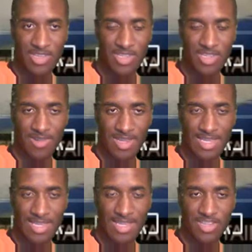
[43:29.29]
So our
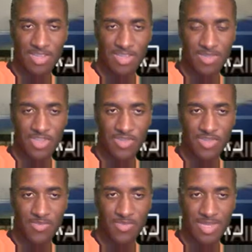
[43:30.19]
lead should be
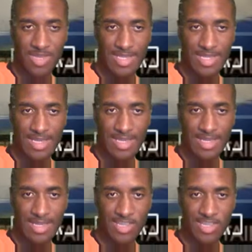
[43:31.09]

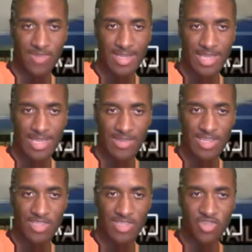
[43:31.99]
sprinting, because right now
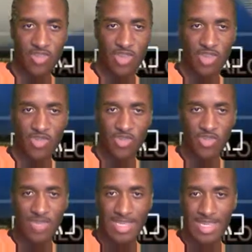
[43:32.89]
he's the trail. You don't
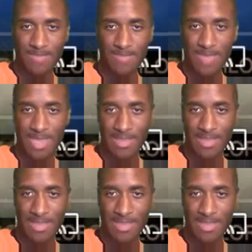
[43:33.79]
want to get beat.